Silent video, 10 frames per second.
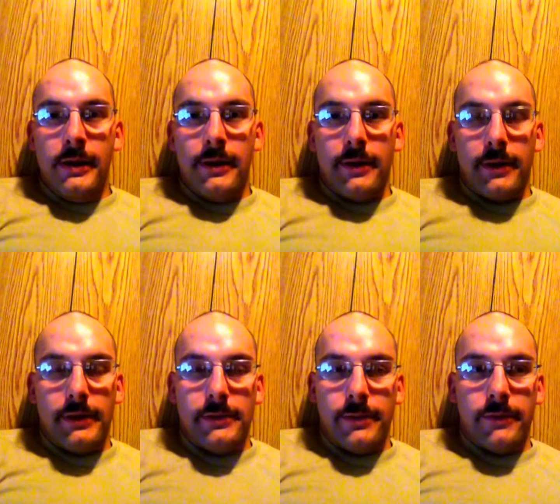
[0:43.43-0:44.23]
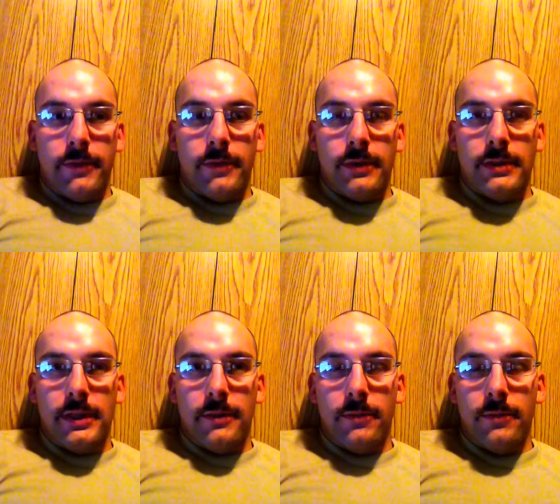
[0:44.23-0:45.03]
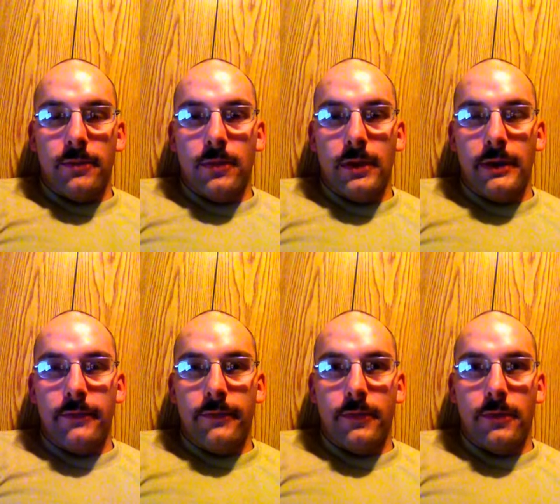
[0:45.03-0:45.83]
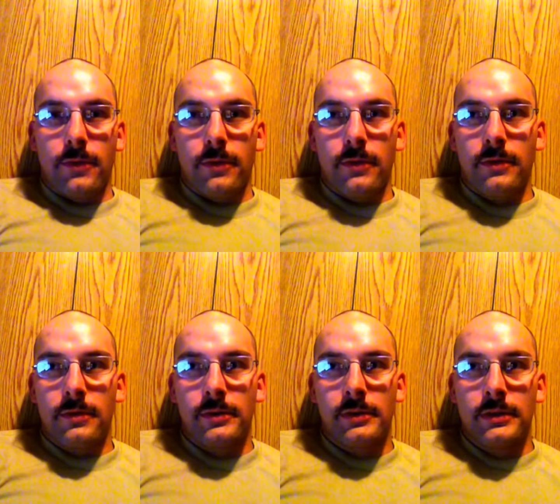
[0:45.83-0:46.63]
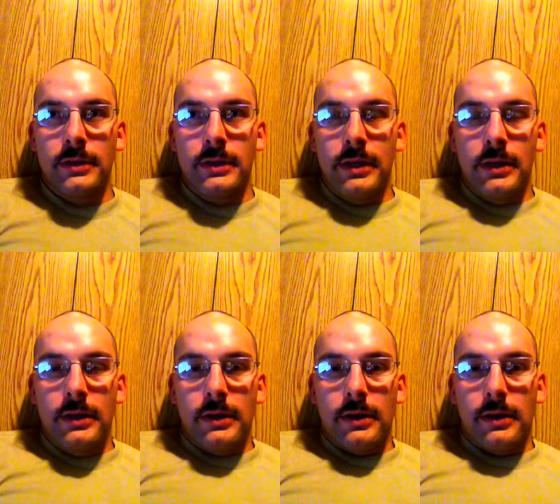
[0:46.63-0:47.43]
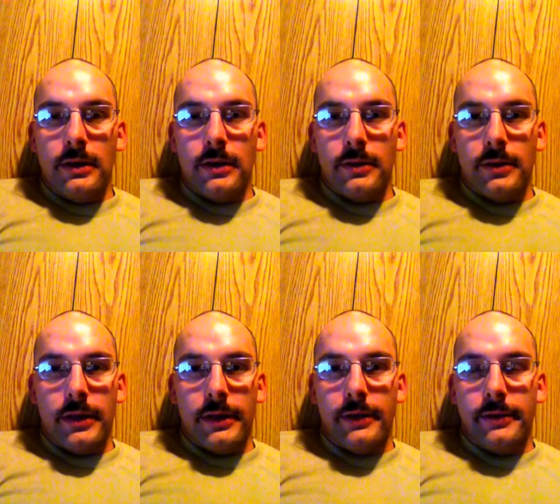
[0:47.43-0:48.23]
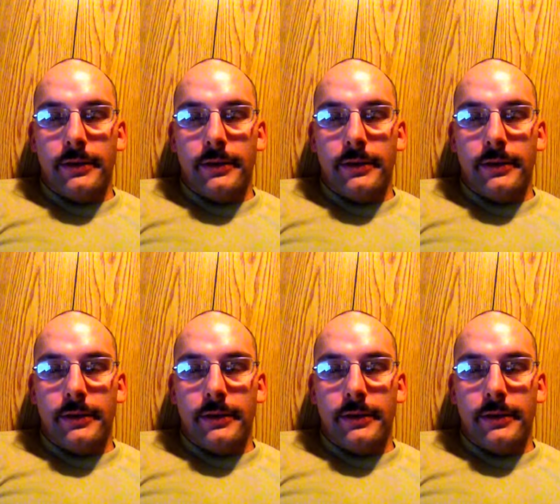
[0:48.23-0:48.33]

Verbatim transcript: Uh, he's been voting the same way for uh, like